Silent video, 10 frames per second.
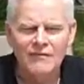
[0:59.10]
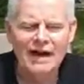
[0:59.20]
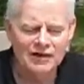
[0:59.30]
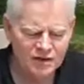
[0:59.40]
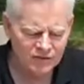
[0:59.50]

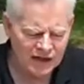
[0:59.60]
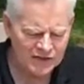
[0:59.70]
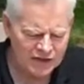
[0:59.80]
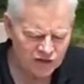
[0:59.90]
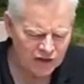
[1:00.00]
of
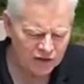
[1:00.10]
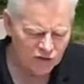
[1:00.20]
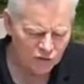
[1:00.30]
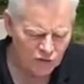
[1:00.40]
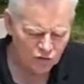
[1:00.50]
activities that you
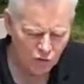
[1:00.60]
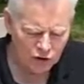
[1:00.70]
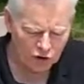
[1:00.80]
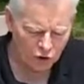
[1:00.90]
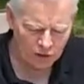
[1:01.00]
need to do
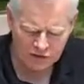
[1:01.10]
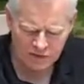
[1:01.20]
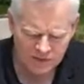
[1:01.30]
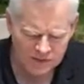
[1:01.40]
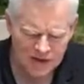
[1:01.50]
for your
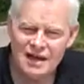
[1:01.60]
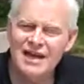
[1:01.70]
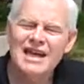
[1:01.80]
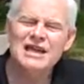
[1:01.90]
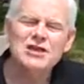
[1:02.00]
course.
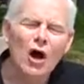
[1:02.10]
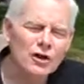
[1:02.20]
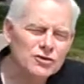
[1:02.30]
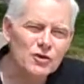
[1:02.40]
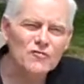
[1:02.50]
It's
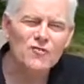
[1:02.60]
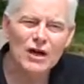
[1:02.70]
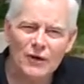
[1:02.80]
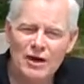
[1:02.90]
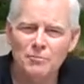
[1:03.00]
also
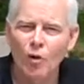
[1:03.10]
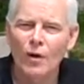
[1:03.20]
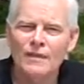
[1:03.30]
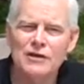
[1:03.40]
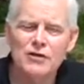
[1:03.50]
very
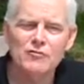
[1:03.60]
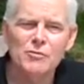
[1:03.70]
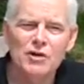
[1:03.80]
important that you